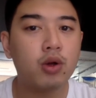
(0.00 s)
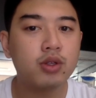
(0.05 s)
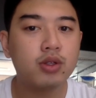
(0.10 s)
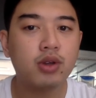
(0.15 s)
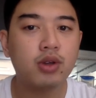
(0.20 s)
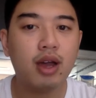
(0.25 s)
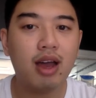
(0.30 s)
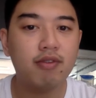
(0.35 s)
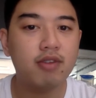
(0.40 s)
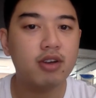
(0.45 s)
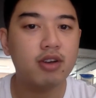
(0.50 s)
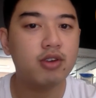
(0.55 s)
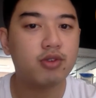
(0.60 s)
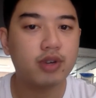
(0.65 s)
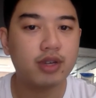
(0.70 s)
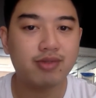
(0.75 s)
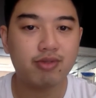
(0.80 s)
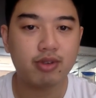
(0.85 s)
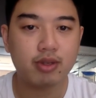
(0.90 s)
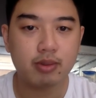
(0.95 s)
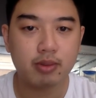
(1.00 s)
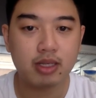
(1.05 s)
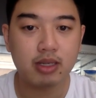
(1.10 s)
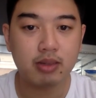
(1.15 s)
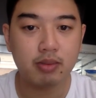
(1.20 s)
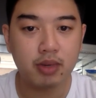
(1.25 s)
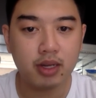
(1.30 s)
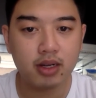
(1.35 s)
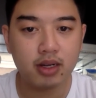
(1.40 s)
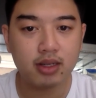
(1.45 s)
also have increased
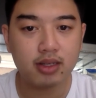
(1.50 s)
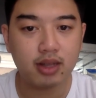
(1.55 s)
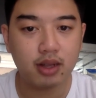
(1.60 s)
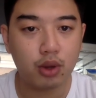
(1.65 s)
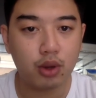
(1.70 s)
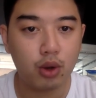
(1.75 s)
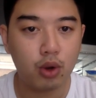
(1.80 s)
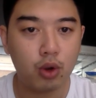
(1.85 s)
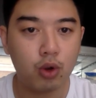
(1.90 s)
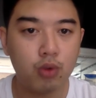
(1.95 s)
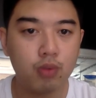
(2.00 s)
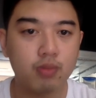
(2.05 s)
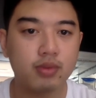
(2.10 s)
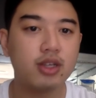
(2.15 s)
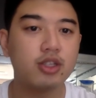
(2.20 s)
responsibilities at home,